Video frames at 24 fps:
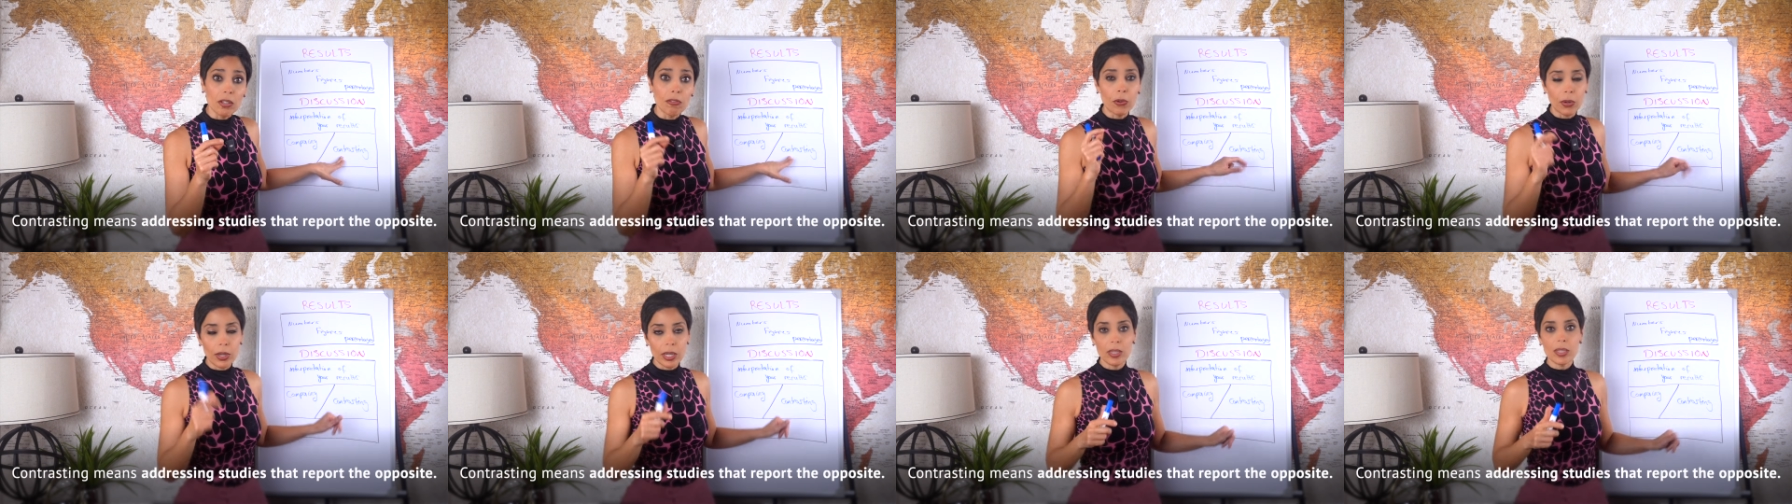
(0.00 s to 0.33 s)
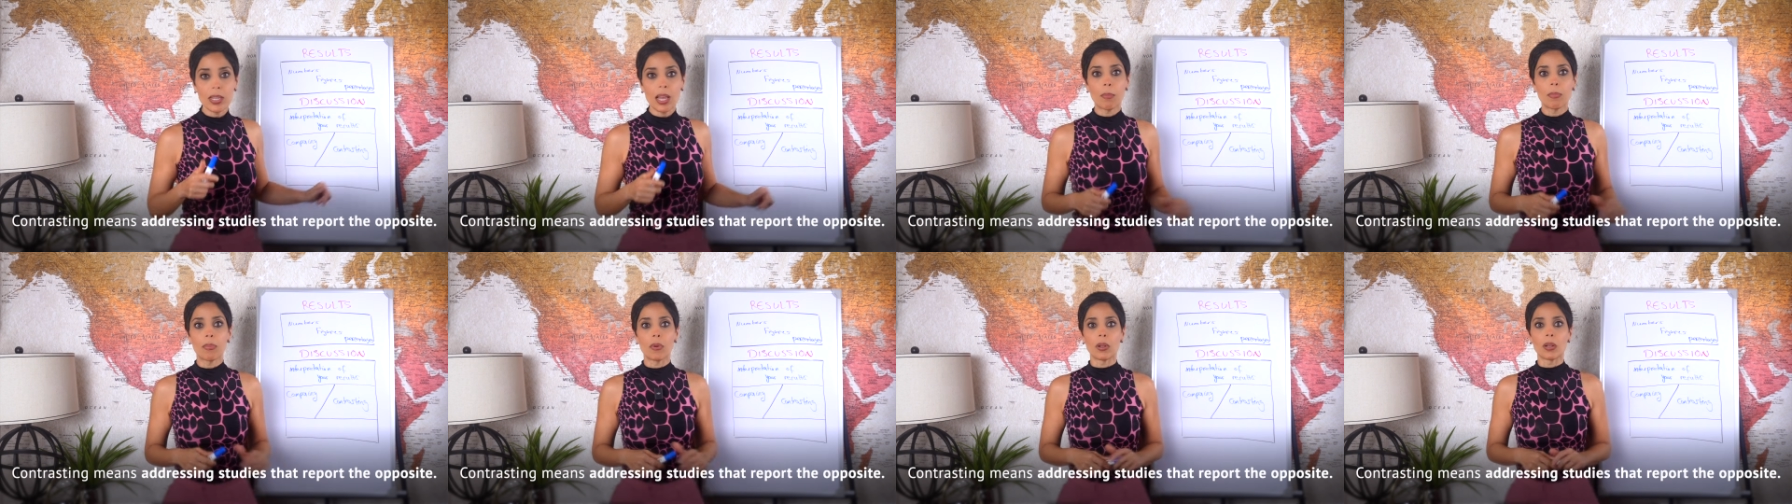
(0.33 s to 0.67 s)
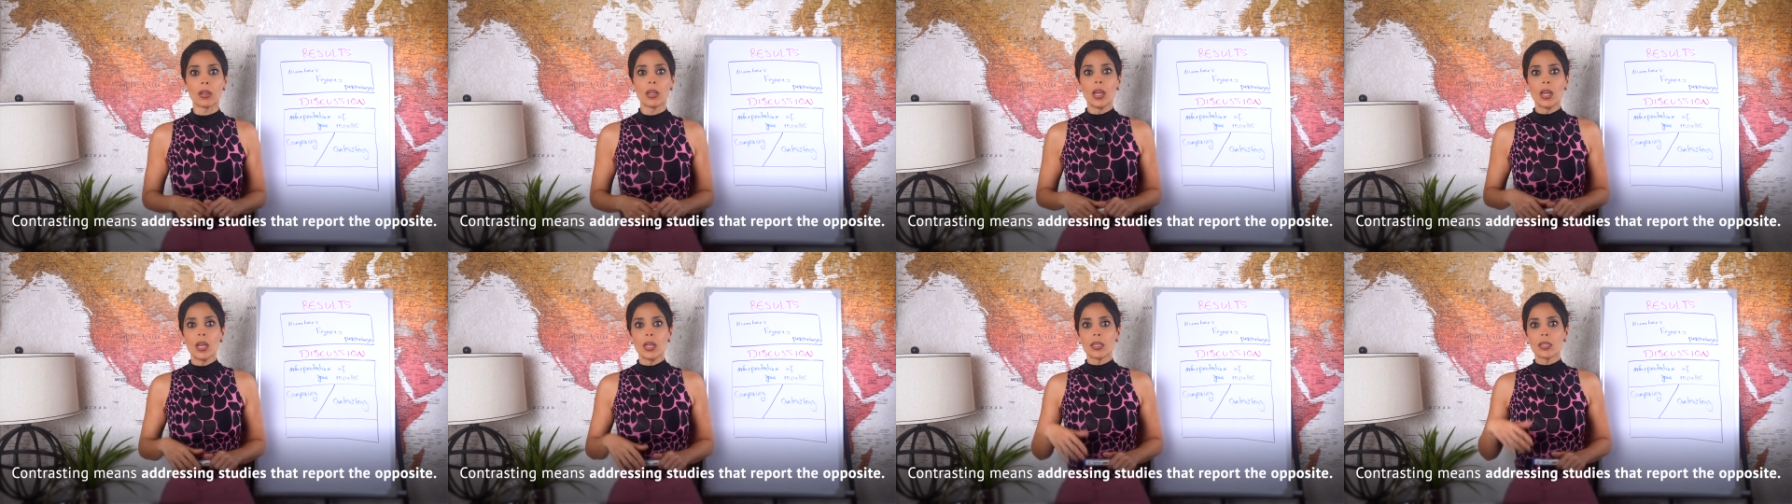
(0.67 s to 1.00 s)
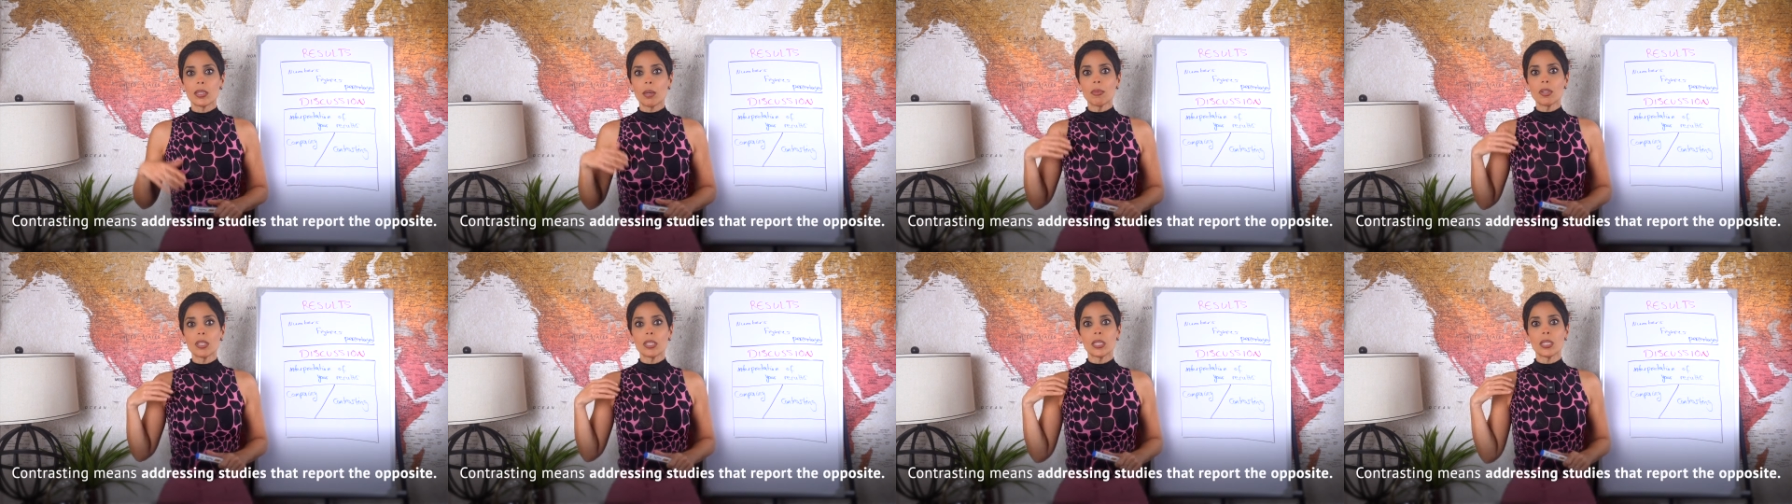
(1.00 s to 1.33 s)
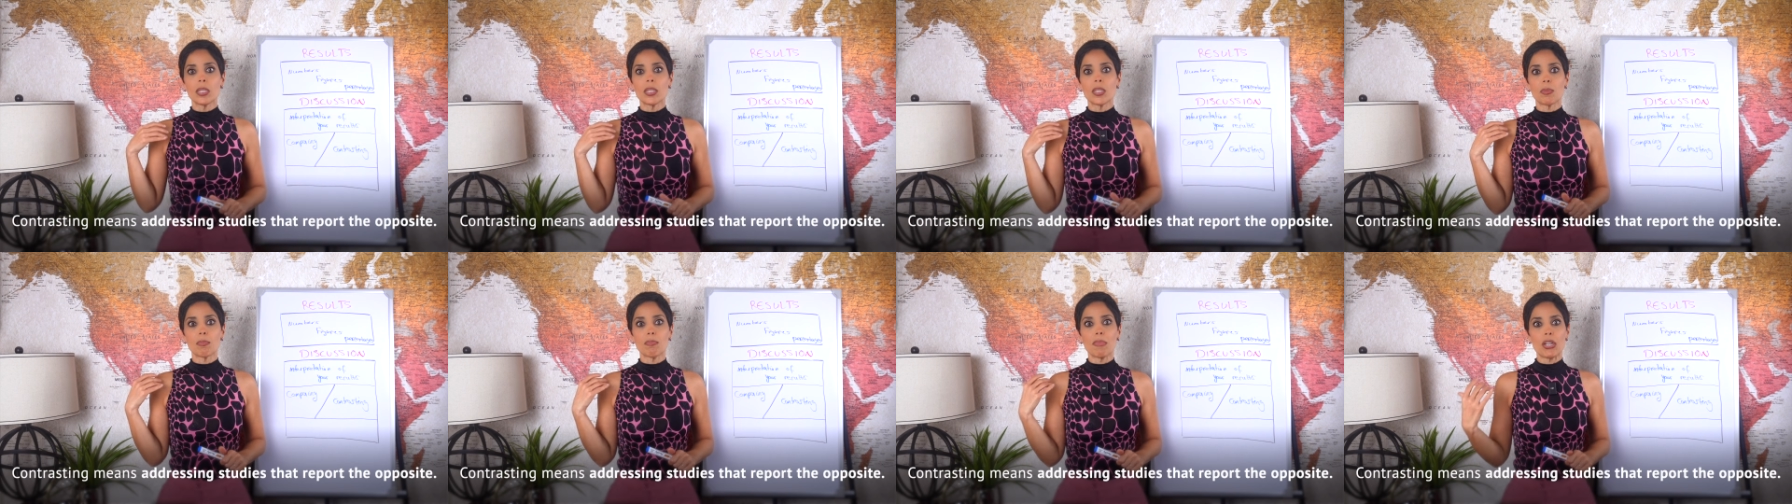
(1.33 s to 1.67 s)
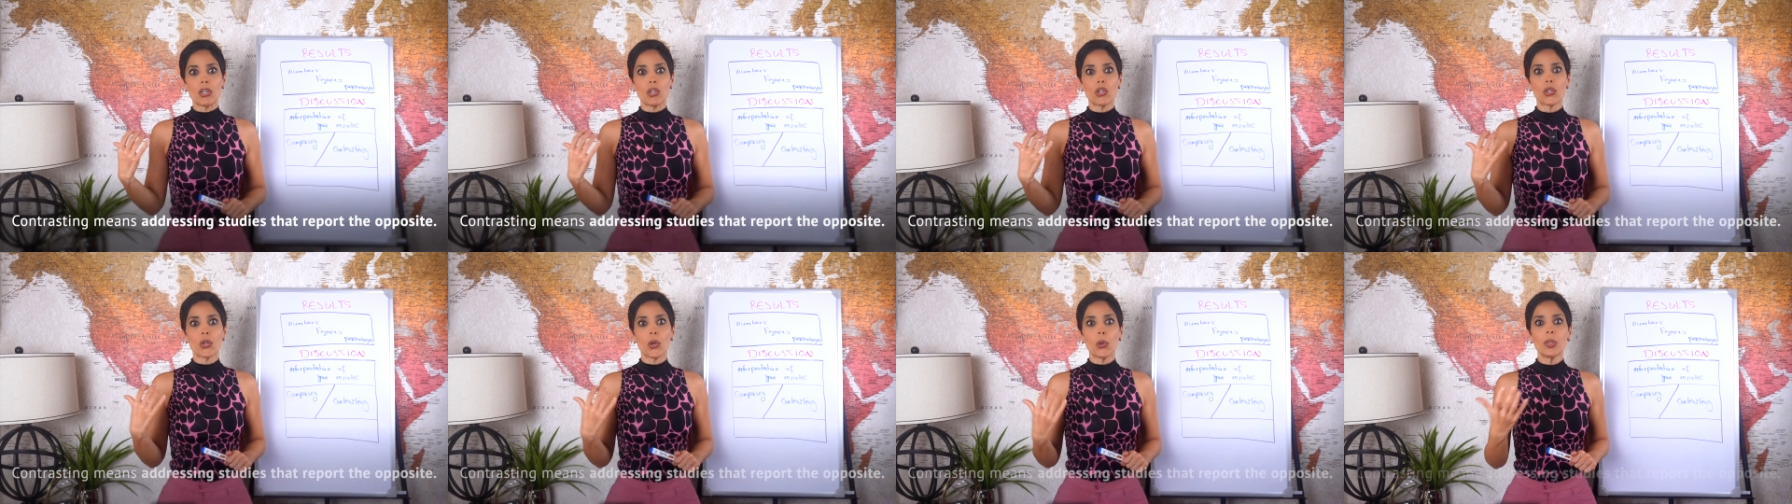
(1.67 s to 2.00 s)
For example, some studies may
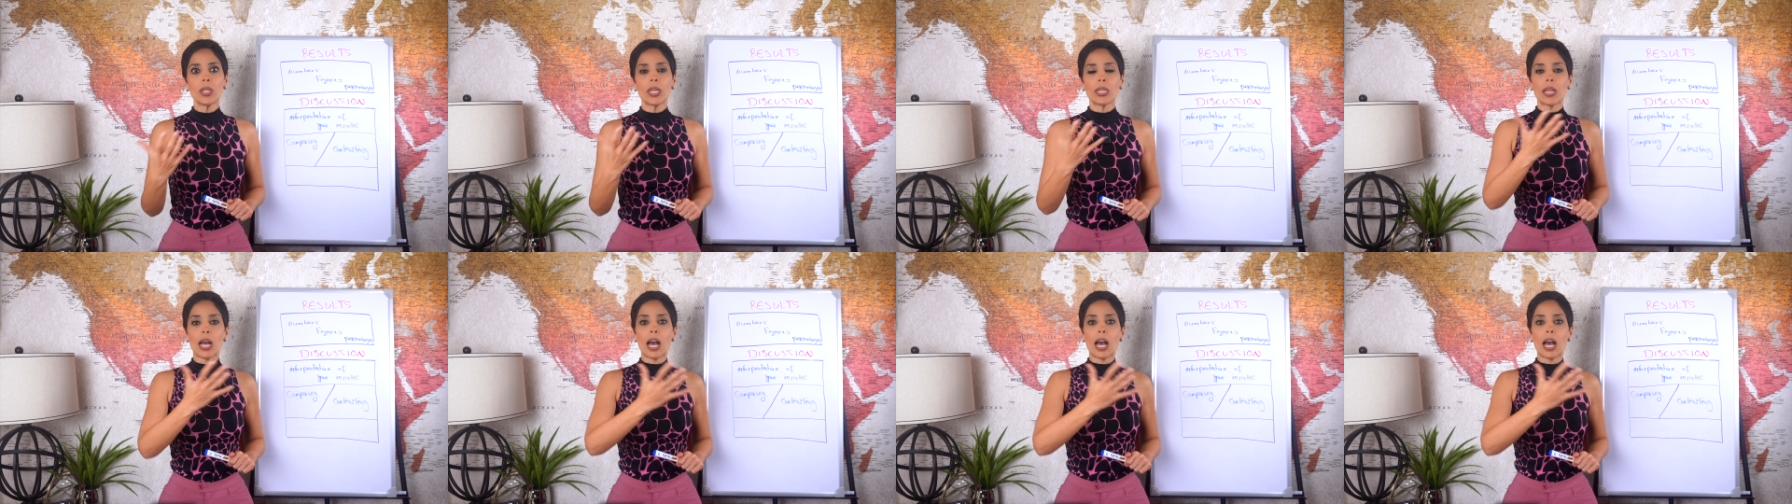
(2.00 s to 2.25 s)
show that